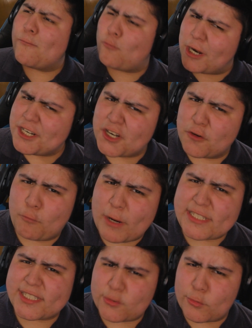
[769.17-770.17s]
I wonder
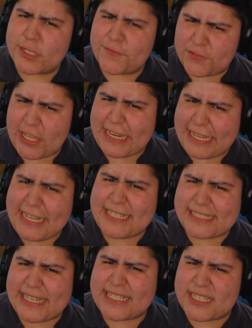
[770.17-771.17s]
what sort of thing he
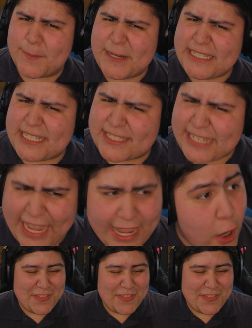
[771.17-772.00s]
sent to me today.